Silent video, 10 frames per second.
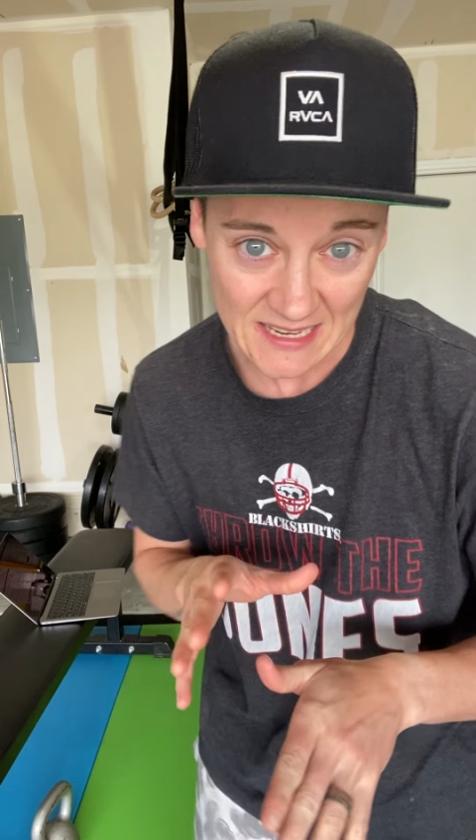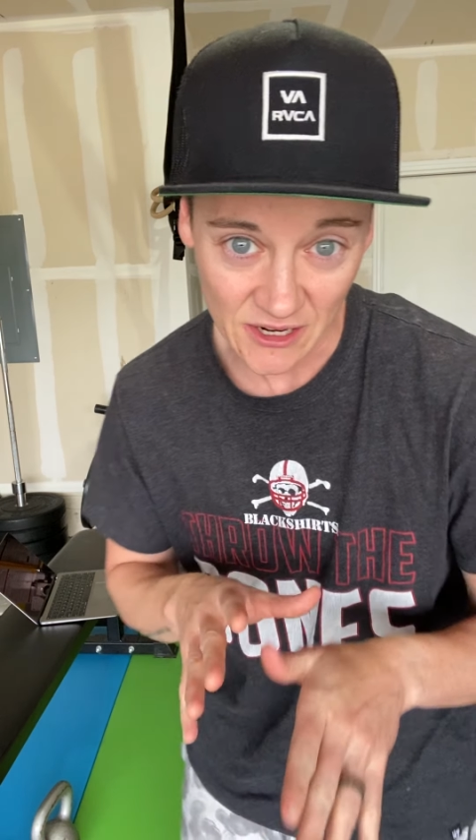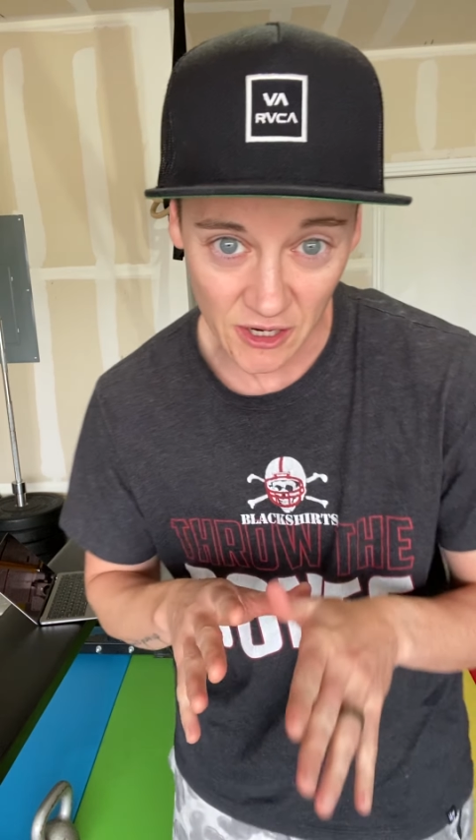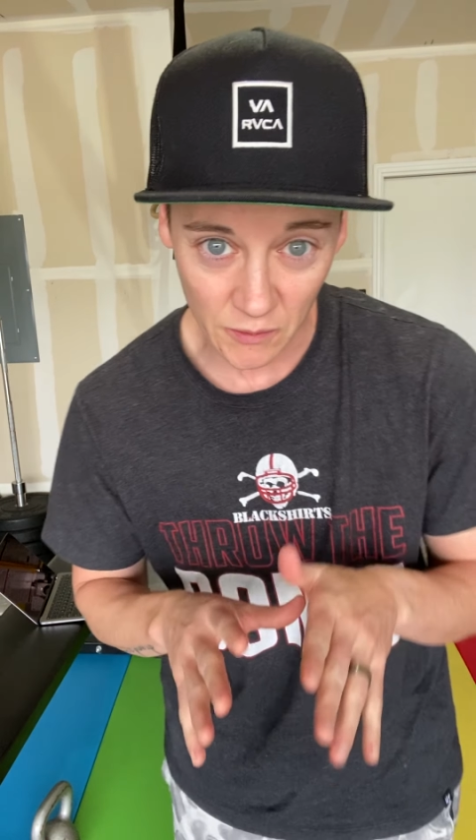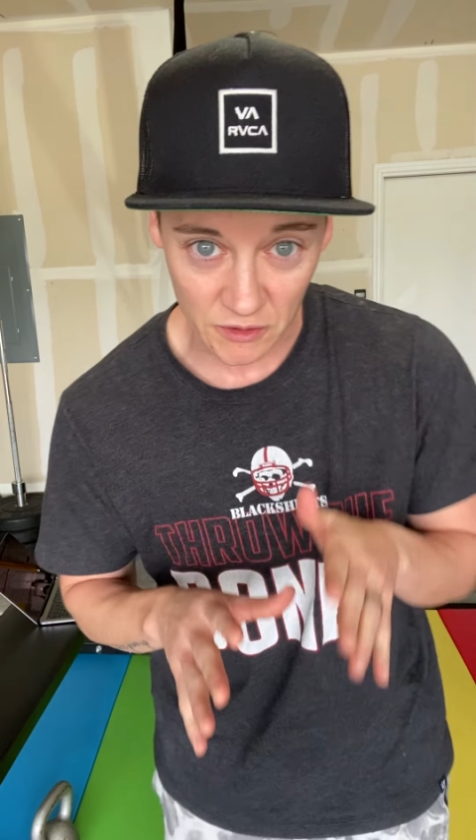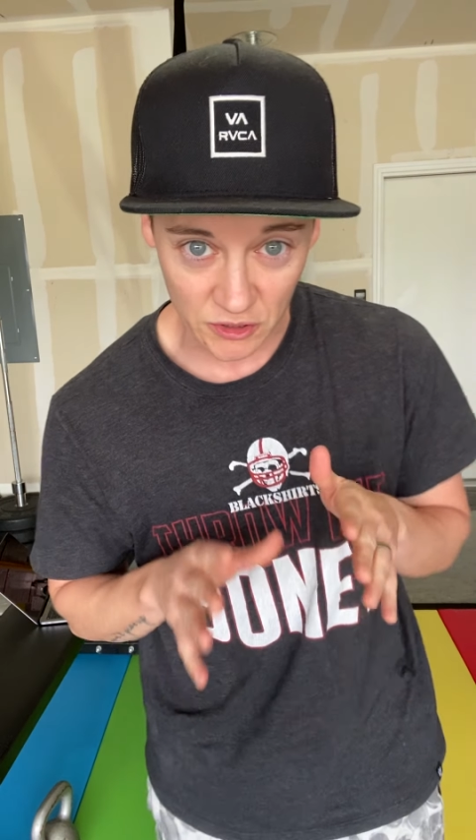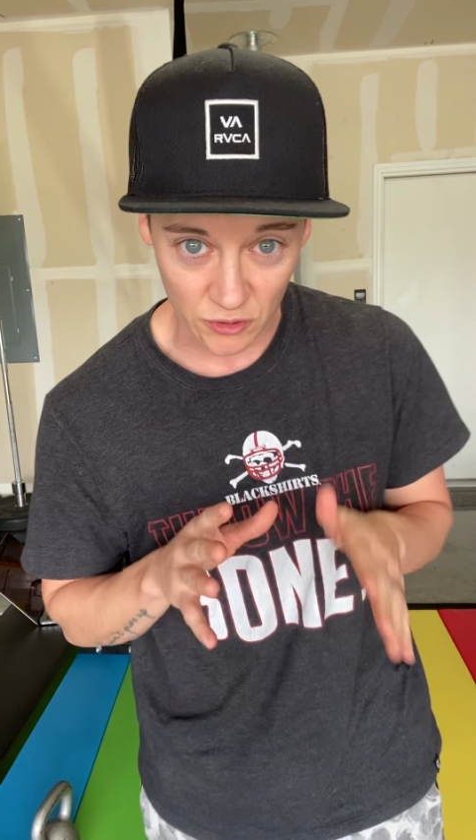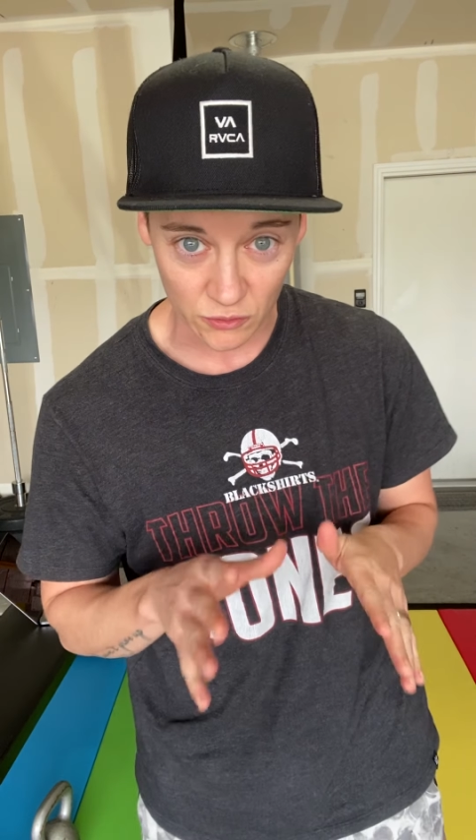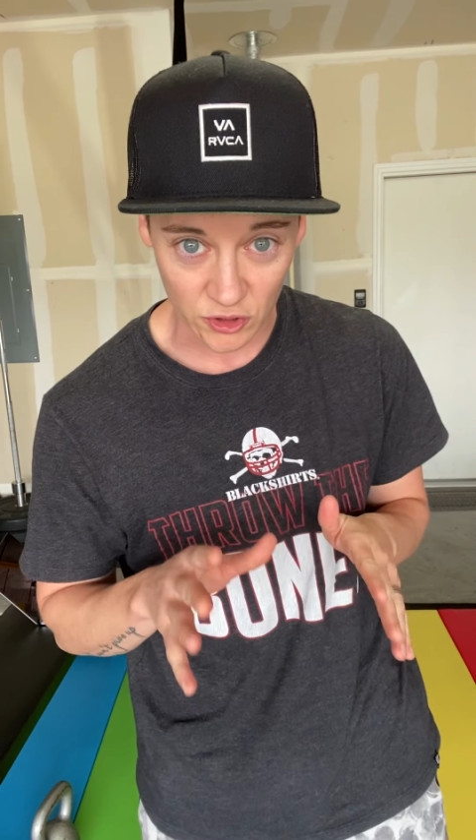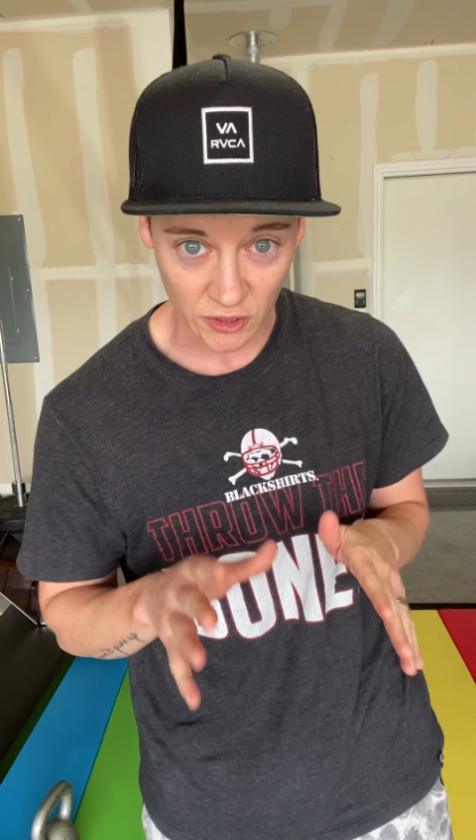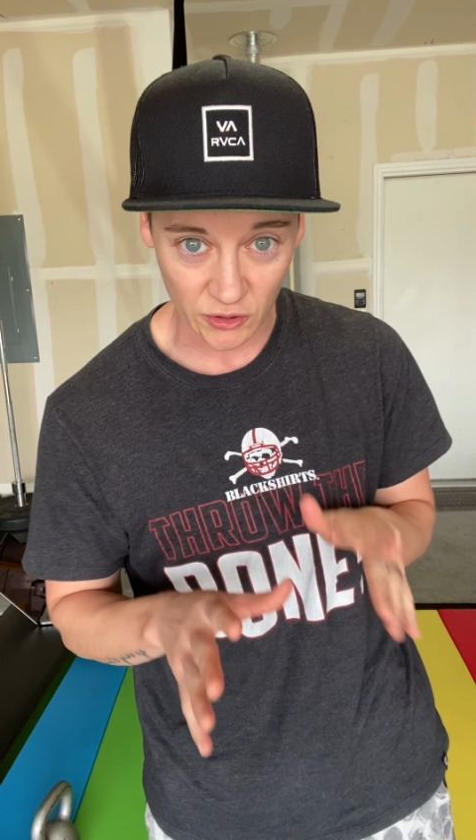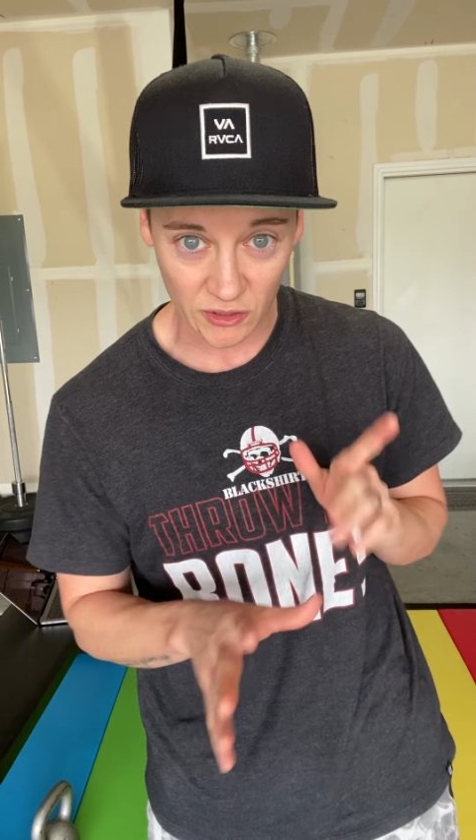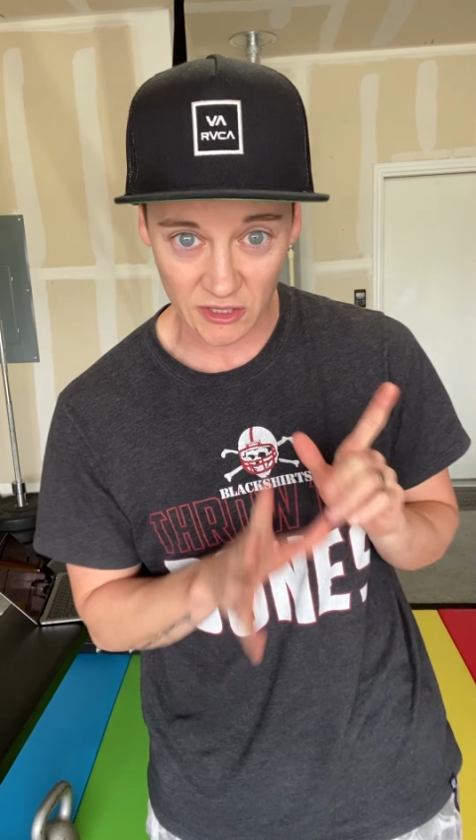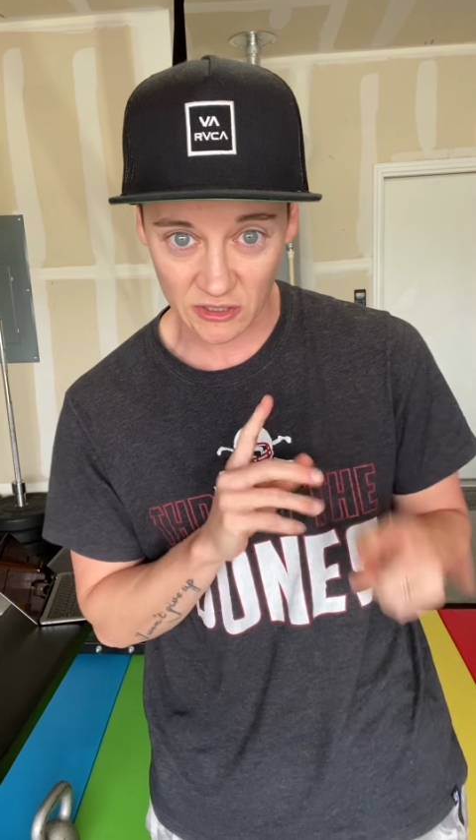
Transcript: here with two children.